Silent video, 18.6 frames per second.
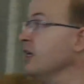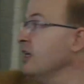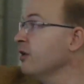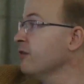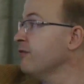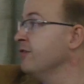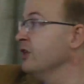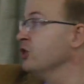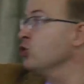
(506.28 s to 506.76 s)

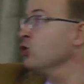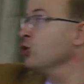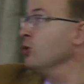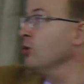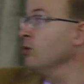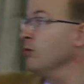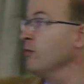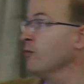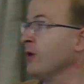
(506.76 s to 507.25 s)

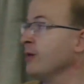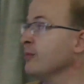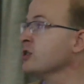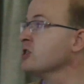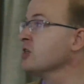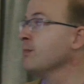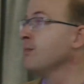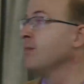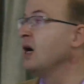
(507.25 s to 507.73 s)
individual
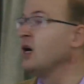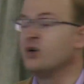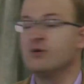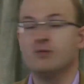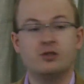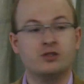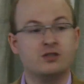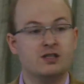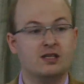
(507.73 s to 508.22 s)
women's
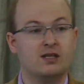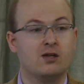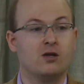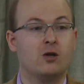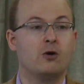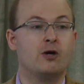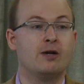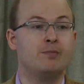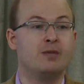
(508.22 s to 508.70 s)
empowerment in
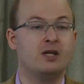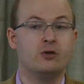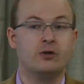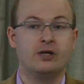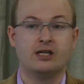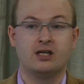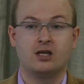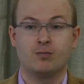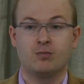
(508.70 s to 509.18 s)
low and middle
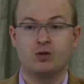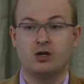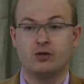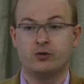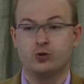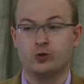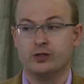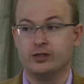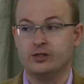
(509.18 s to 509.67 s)
income
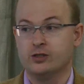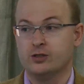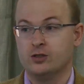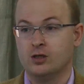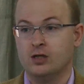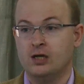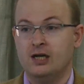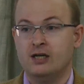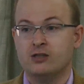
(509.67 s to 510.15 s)
countries.
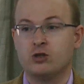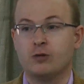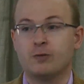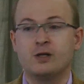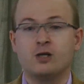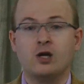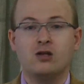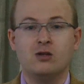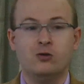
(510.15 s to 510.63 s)
So
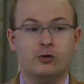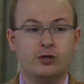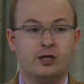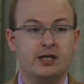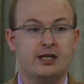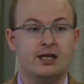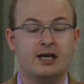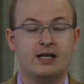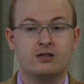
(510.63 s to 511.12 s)
we're not
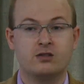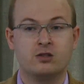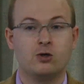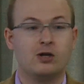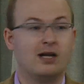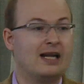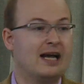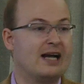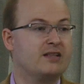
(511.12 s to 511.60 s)
looking at
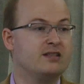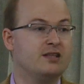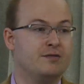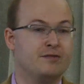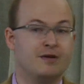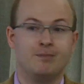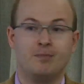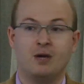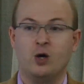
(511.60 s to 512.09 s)

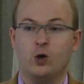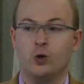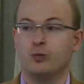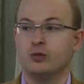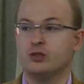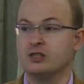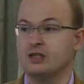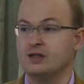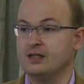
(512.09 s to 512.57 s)
collective
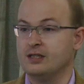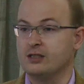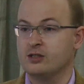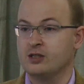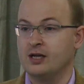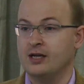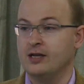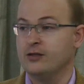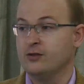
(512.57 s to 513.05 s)
empowerment in this
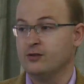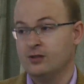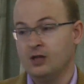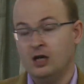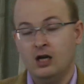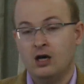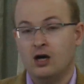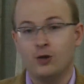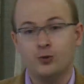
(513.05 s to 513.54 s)
case,
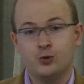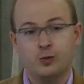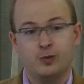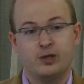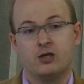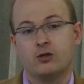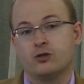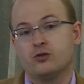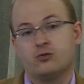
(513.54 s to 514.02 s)
also
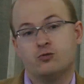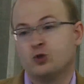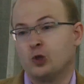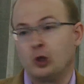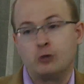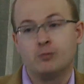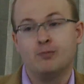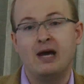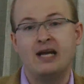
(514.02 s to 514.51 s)
because
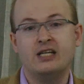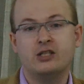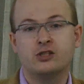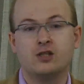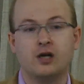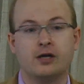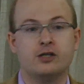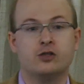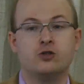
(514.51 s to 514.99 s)
just many
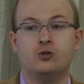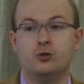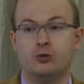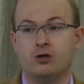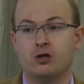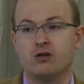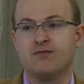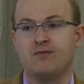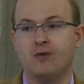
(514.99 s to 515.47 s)
studies do
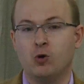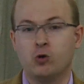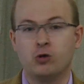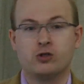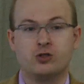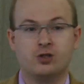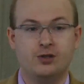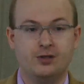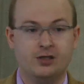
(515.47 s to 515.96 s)
not
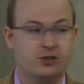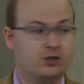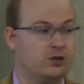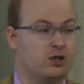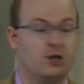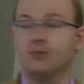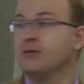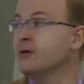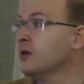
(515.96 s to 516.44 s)
focus on this
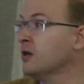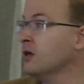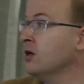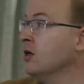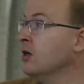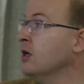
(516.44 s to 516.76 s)
topic.